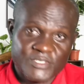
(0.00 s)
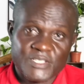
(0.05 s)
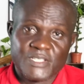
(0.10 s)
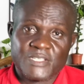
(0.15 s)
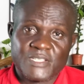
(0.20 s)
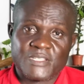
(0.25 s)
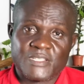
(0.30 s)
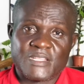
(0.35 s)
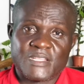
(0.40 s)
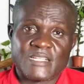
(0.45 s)

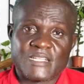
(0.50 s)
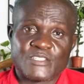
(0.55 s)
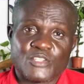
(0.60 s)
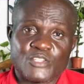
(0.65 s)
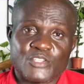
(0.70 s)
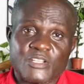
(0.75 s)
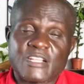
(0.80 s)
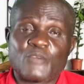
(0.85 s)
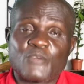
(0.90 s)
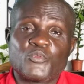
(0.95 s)
that
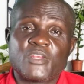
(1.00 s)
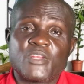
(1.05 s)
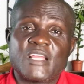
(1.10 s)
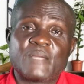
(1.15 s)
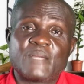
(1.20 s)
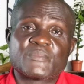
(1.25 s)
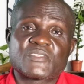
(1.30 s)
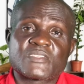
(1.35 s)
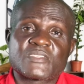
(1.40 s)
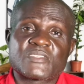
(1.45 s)
Duncan
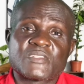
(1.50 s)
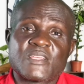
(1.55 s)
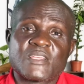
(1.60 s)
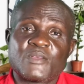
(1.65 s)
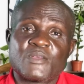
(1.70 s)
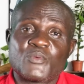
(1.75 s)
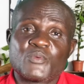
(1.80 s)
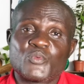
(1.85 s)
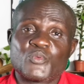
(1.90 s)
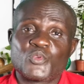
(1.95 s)
Williams
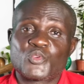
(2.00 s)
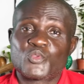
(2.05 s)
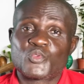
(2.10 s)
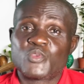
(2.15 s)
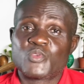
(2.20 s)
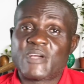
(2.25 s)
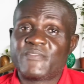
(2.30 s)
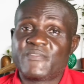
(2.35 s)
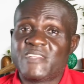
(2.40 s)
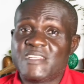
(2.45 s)
could
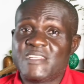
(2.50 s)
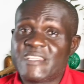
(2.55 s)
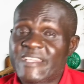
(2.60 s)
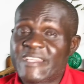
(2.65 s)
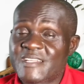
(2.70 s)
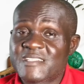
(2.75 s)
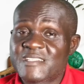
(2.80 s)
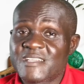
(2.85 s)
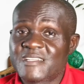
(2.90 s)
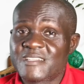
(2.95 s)
have
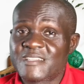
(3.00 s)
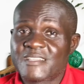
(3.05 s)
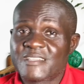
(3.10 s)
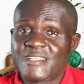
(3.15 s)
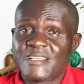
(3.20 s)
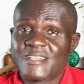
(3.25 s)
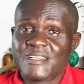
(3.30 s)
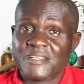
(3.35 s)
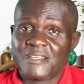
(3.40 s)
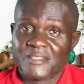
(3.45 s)
dedicated
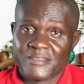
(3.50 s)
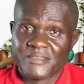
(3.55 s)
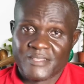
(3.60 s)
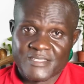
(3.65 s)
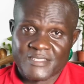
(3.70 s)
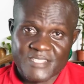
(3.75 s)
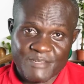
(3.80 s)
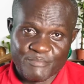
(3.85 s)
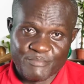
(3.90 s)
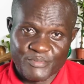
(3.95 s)
the
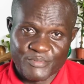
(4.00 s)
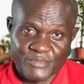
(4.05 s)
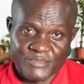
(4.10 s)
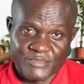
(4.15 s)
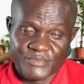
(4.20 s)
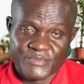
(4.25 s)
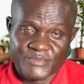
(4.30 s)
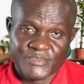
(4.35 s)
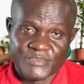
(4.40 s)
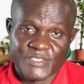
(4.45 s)
temple,
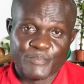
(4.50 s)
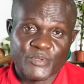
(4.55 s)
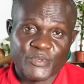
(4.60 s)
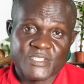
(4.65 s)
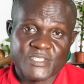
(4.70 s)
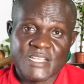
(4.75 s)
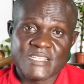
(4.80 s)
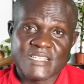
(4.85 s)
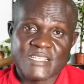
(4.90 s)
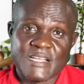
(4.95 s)
the
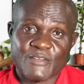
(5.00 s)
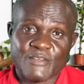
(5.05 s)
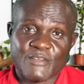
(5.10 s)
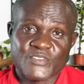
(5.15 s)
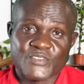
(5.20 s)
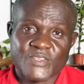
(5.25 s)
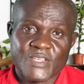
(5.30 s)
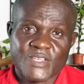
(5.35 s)
Potter's House,